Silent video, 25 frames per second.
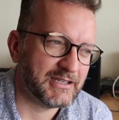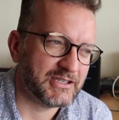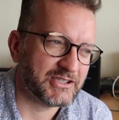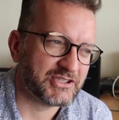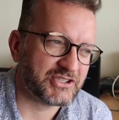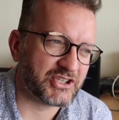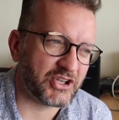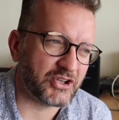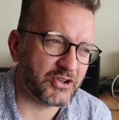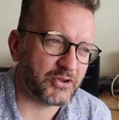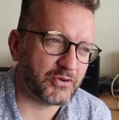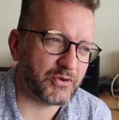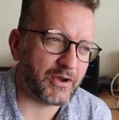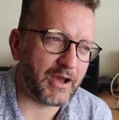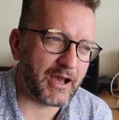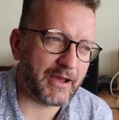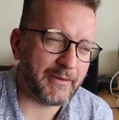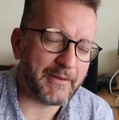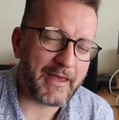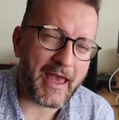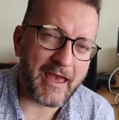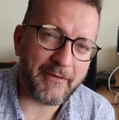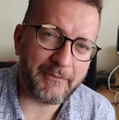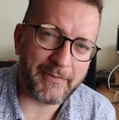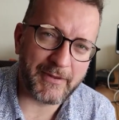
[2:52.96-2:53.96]
So
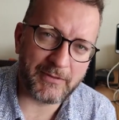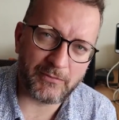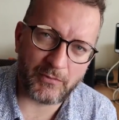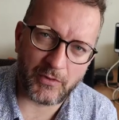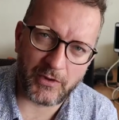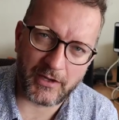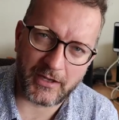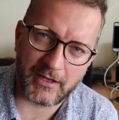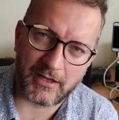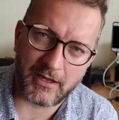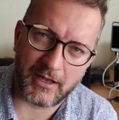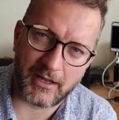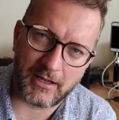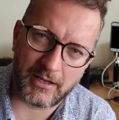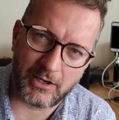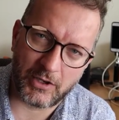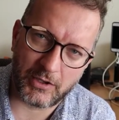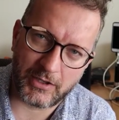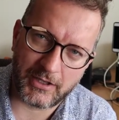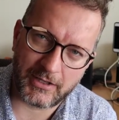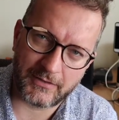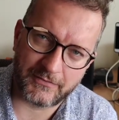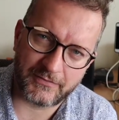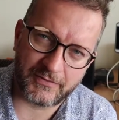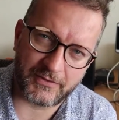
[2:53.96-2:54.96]
I have been work, uh,
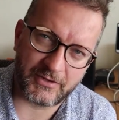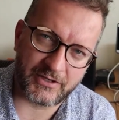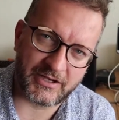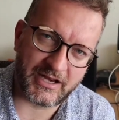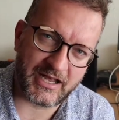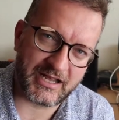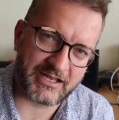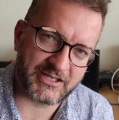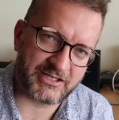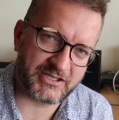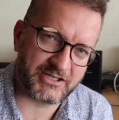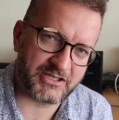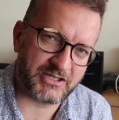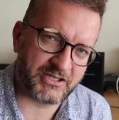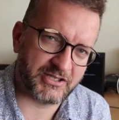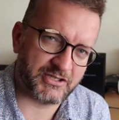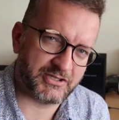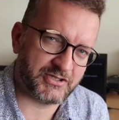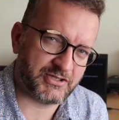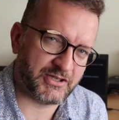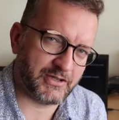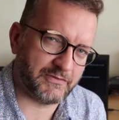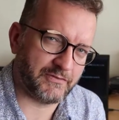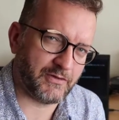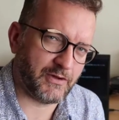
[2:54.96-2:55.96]
looking for a nice
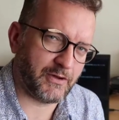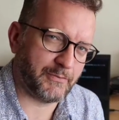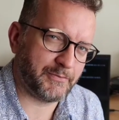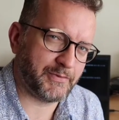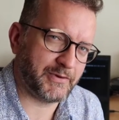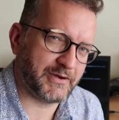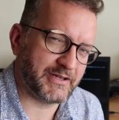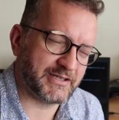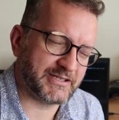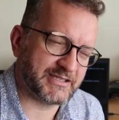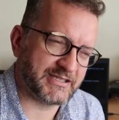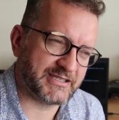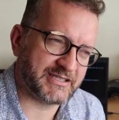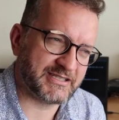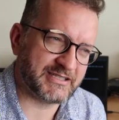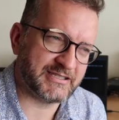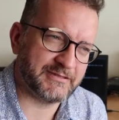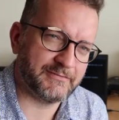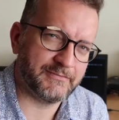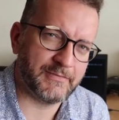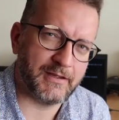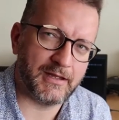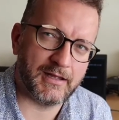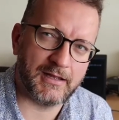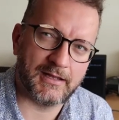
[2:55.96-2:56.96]
server operating
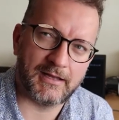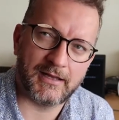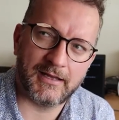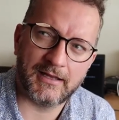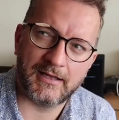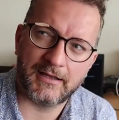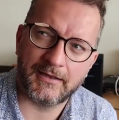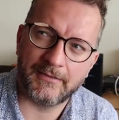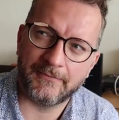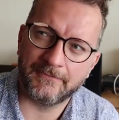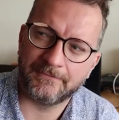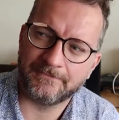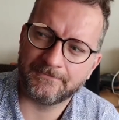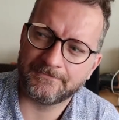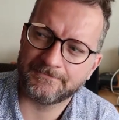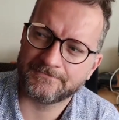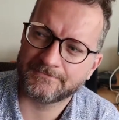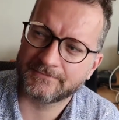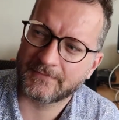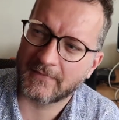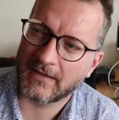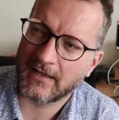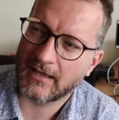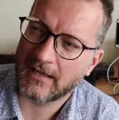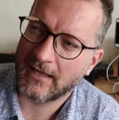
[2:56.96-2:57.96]
system. Um,
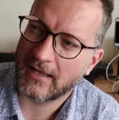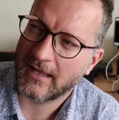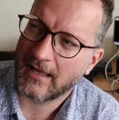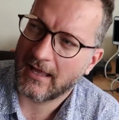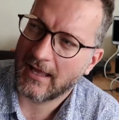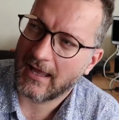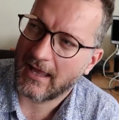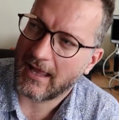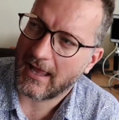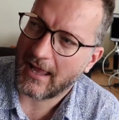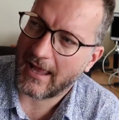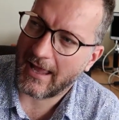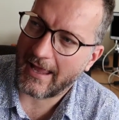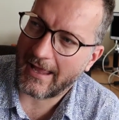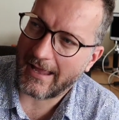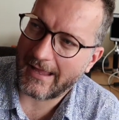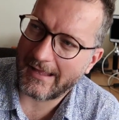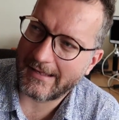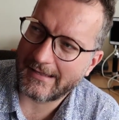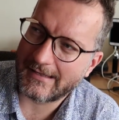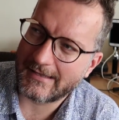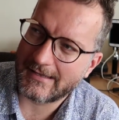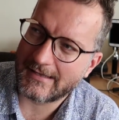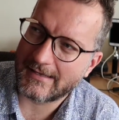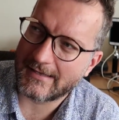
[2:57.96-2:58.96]

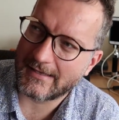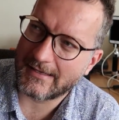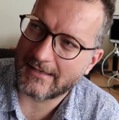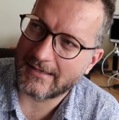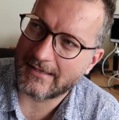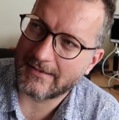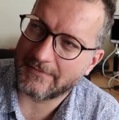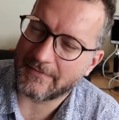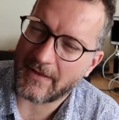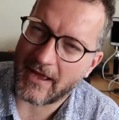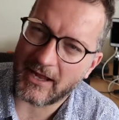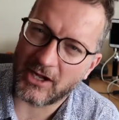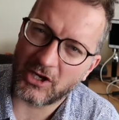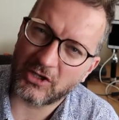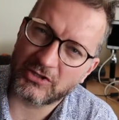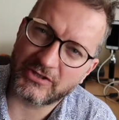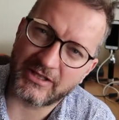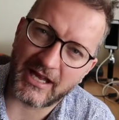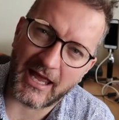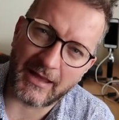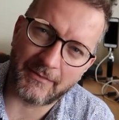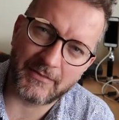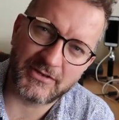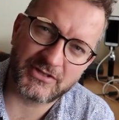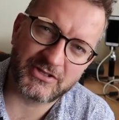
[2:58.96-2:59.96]
and um, I looked
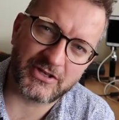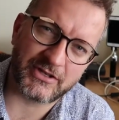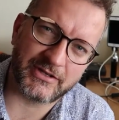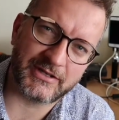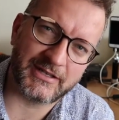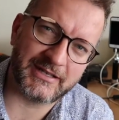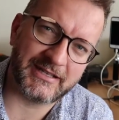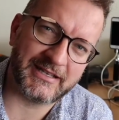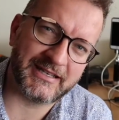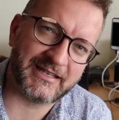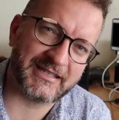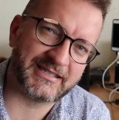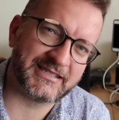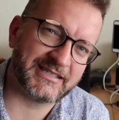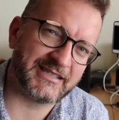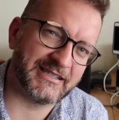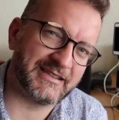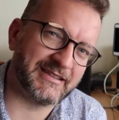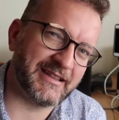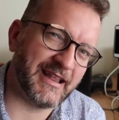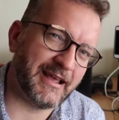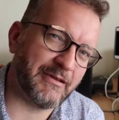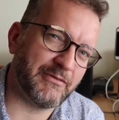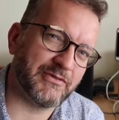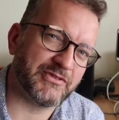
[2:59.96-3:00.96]
at Amazon Linux
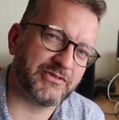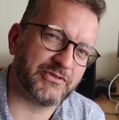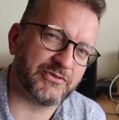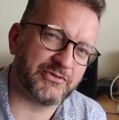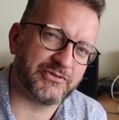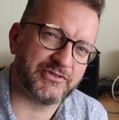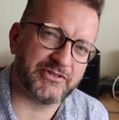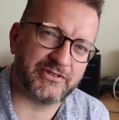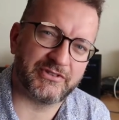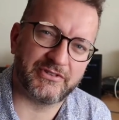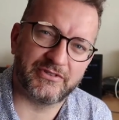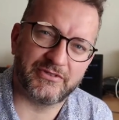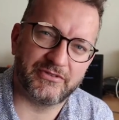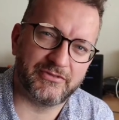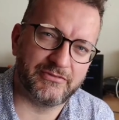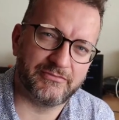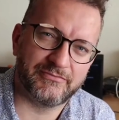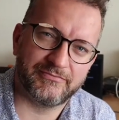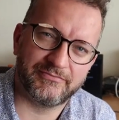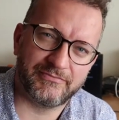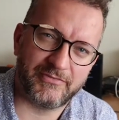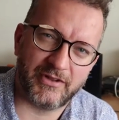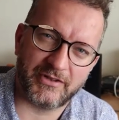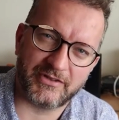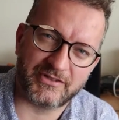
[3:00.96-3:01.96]
and that was also
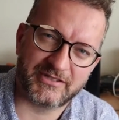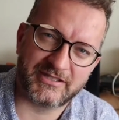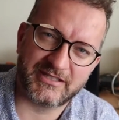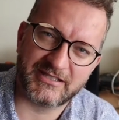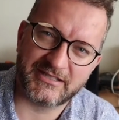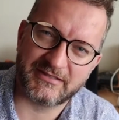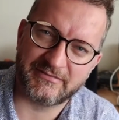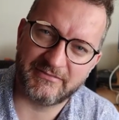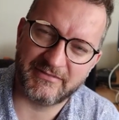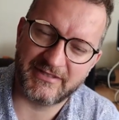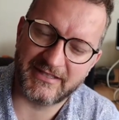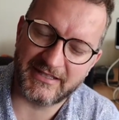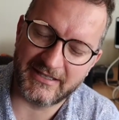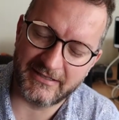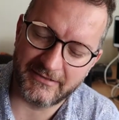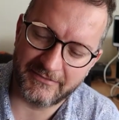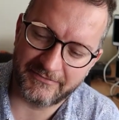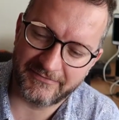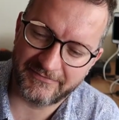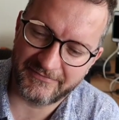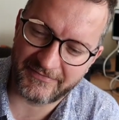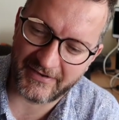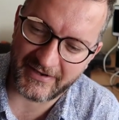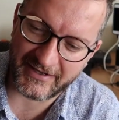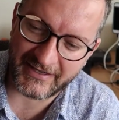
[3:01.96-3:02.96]
not systemd
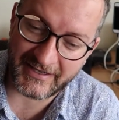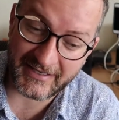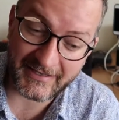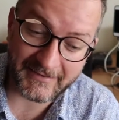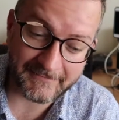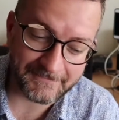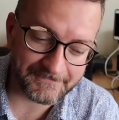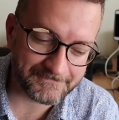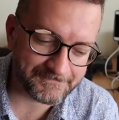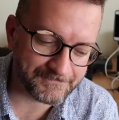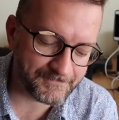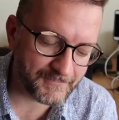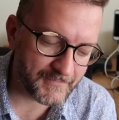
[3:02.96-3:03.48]
friendly.